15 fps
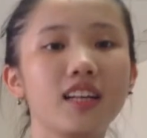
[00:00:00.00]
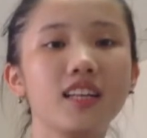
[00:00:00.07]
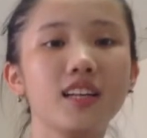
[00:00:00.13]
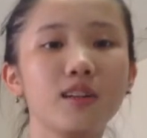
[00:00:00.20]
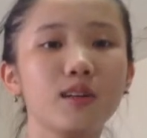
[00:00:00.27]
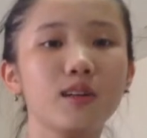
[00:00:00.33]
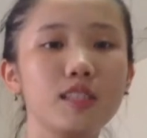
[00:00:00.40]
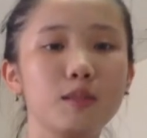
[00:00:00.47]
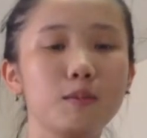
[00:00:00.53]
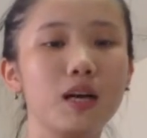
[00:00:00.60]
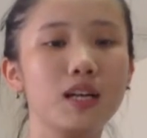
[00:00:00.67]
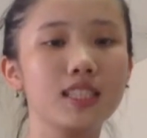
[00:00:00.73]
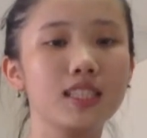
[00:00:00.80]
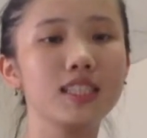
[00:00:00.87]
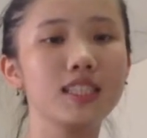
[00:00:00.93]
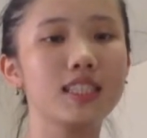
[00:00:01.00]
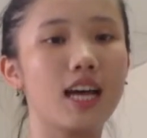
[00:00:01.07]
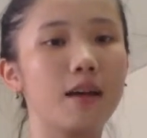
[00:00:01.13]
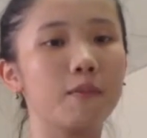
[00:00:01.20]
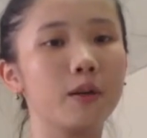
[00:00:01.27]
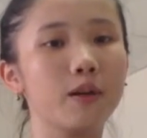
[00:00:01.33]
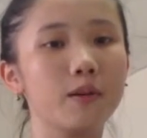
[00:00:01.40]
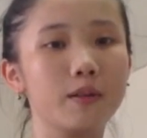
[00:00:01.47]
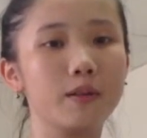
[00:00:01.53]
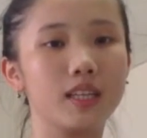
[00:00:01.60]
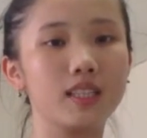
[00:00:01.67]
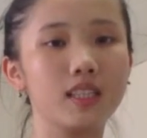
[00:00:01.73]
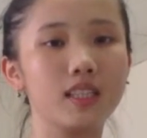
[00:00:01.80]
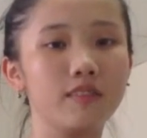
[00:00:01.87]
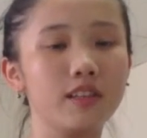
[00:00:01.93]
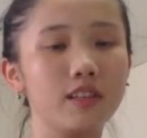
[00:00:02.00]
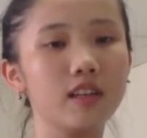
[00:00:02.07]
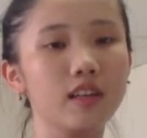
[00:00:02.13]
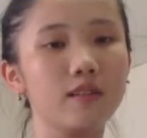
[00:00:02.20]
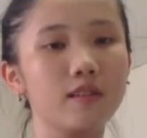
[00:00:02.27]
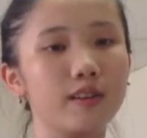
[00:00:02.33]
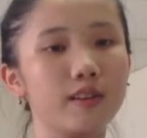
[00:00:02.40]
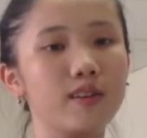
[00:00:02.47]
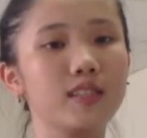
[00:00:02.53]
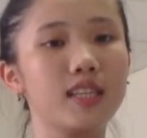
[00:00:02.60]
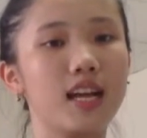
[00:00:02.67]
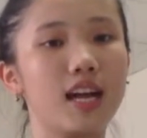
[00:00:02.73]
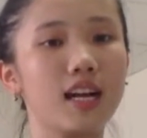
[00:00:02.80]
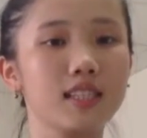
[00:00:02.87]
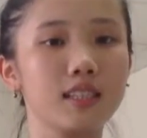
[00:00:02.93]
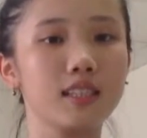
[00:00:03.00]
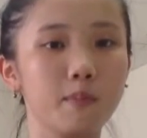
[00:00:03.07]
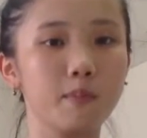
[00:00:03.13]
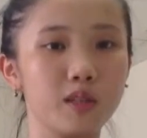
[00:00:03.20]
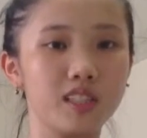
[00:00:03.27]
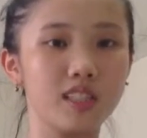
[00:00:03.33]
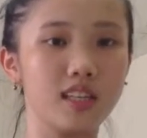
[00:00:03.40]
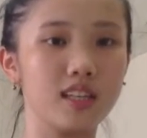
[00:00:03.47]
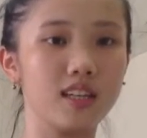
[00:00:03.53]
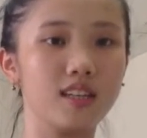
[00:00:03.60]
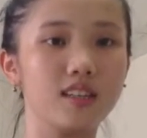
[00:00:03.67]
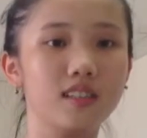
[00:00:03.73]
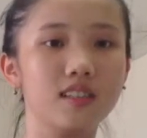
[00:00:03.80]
other correspondent, Sammy, will be interviewing a few snacks in Brazil.